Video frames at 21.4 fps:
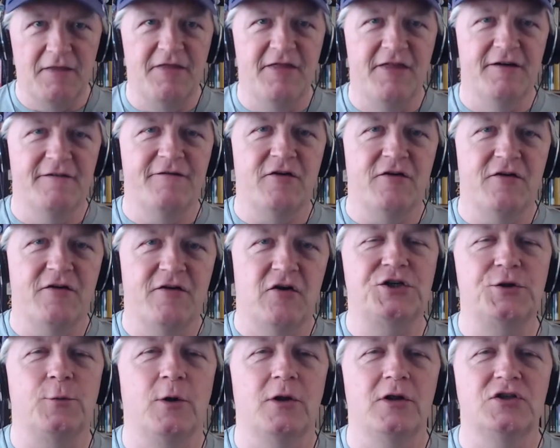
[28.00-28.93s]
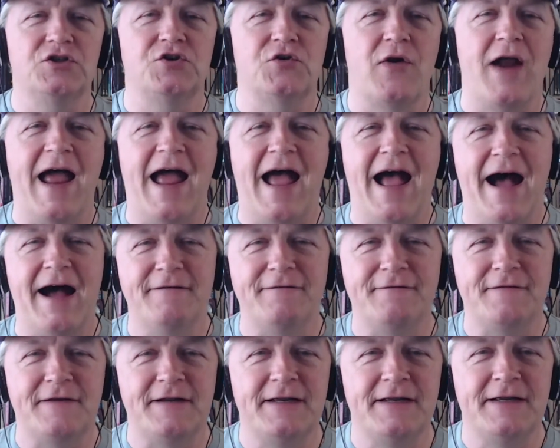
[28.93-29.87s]
the virtual
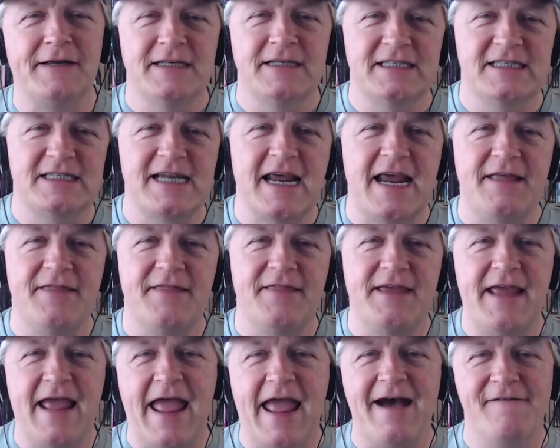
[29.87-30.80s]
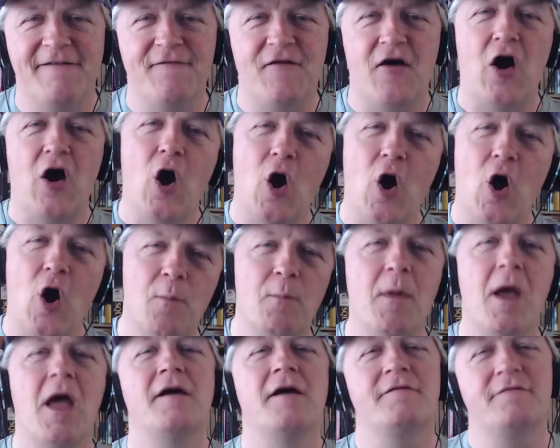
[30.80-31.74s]
draft, Stay the F
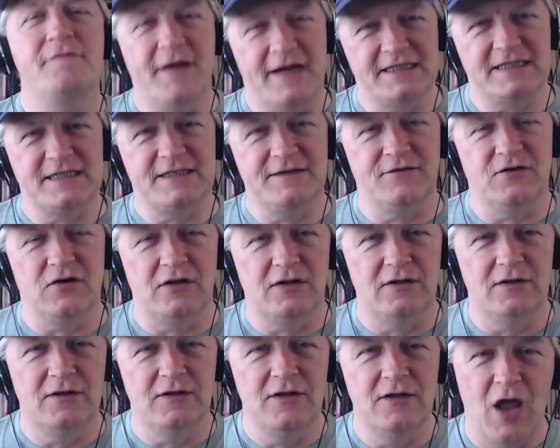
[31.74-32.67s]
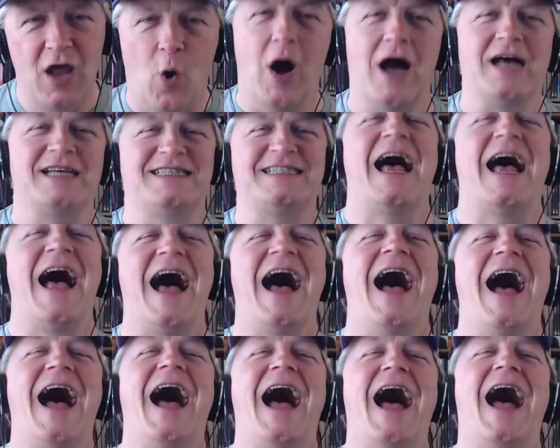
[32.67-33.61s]
Home Festival. What's
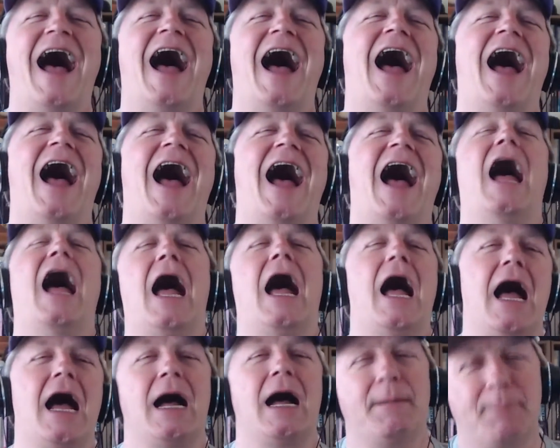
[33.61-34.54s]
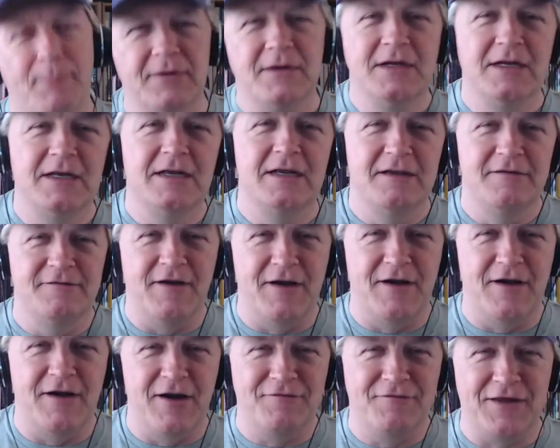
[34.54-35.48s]
up?
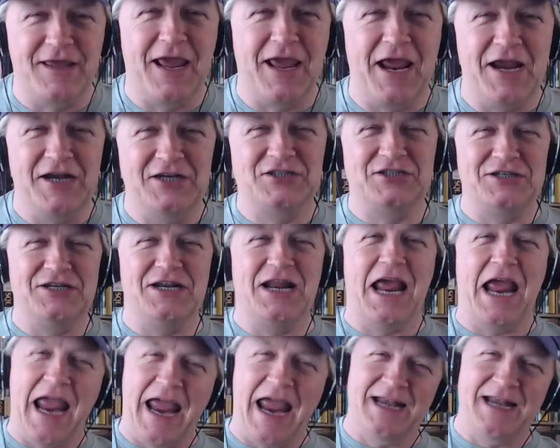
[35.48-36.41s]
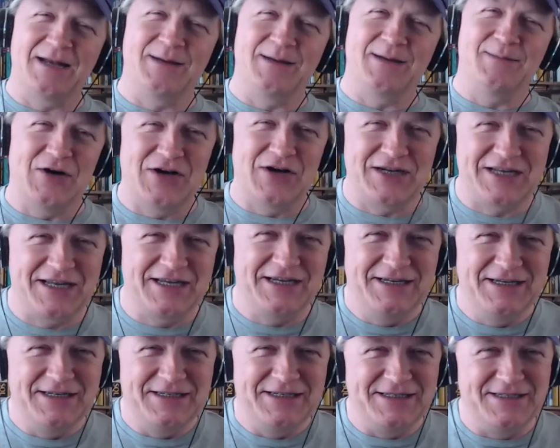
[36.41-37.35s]
verification handbook,
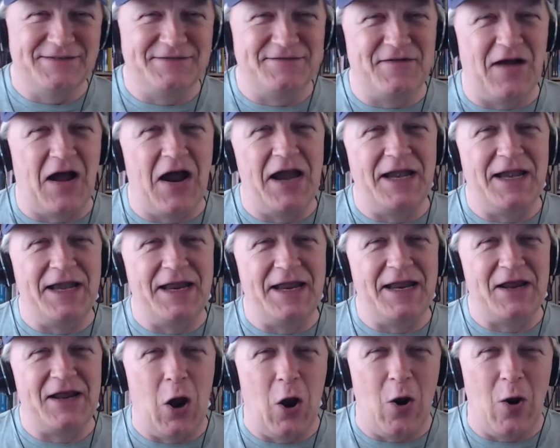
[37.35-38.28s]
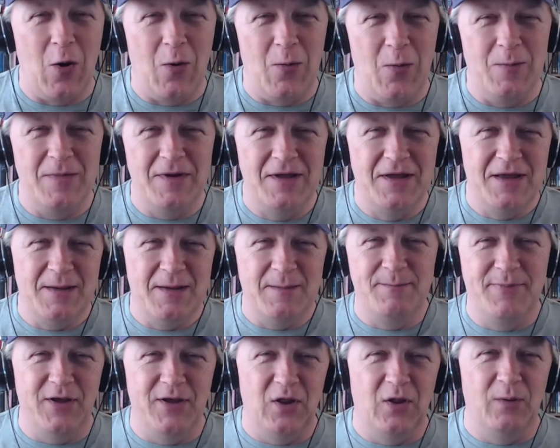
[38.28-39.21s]
defining home,
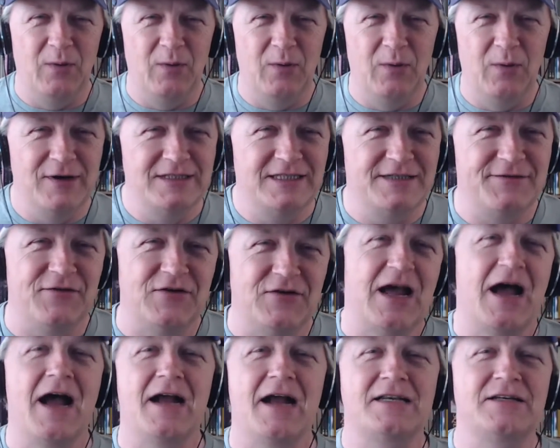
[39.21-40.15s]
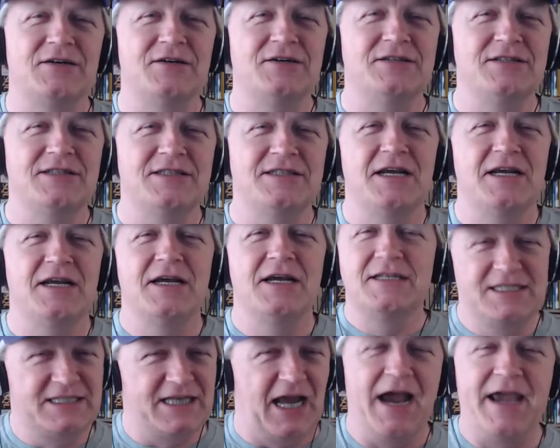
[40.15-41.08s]
billboards for doctors,
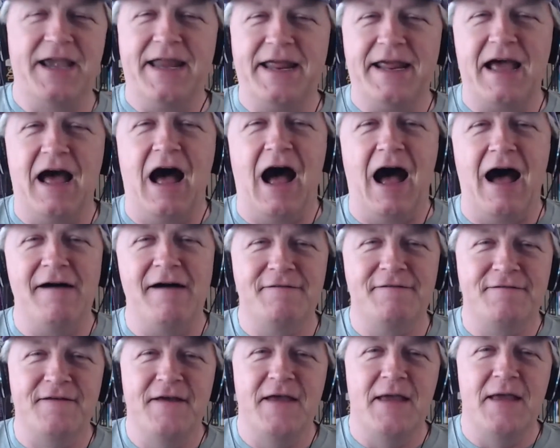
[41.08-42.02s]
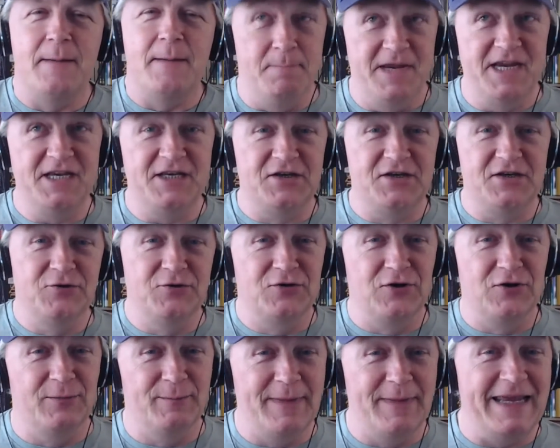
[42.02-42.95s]
signing off, meet
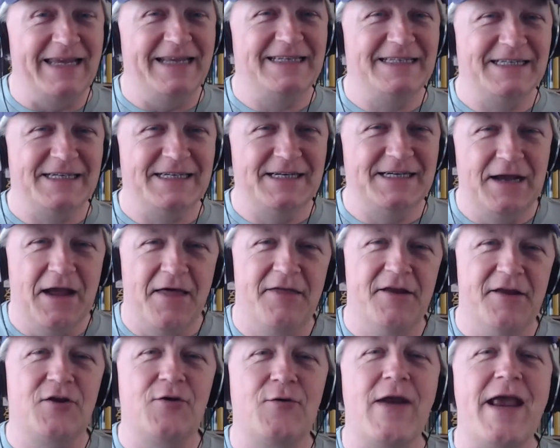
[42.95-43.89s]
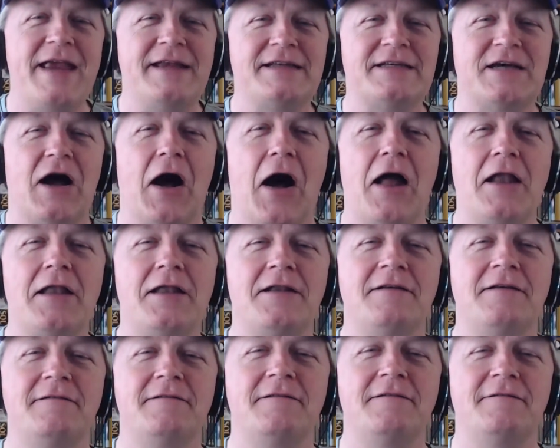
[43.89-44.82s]
Google Meet, the great
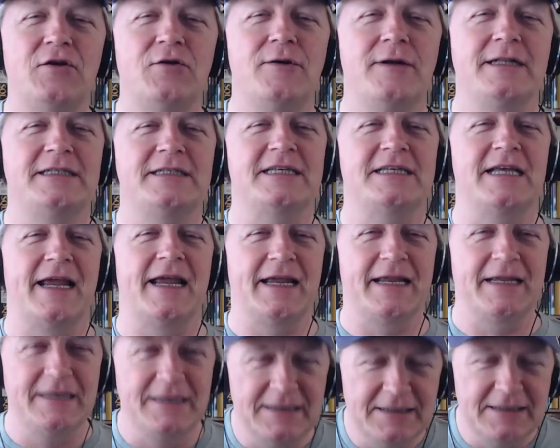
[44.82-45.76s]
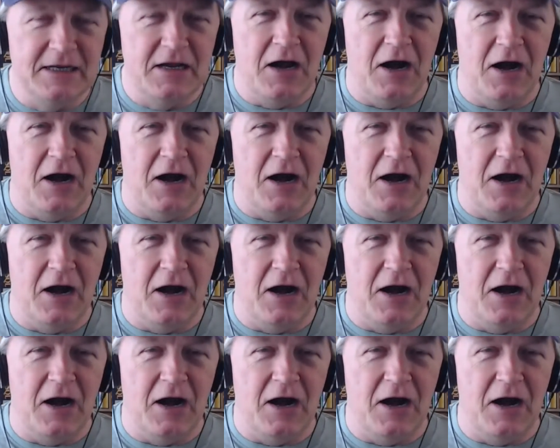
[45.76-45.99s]
unfluencing,